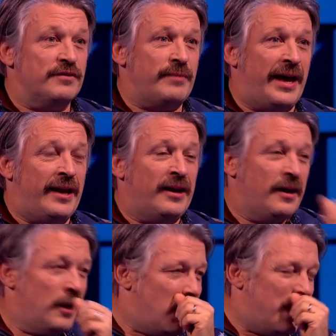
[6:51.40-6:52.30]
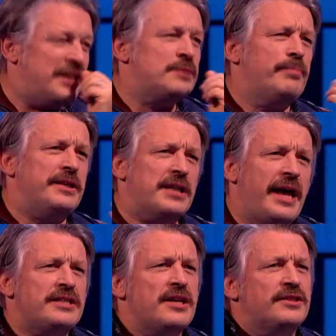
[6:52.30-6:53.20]
of men is
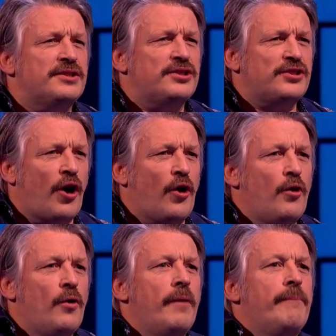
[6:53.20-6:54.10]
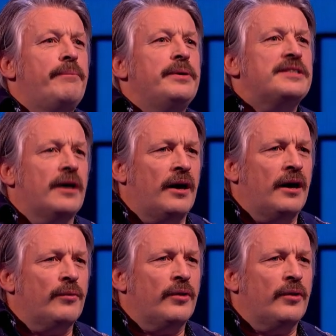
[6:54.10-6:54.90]
so bizarre.